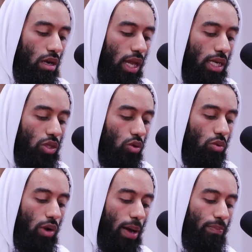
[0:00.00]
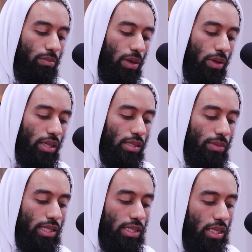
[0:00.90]
Later on, what happened, my brothers
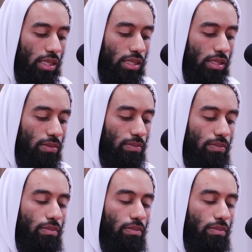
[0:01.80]
and my sisters?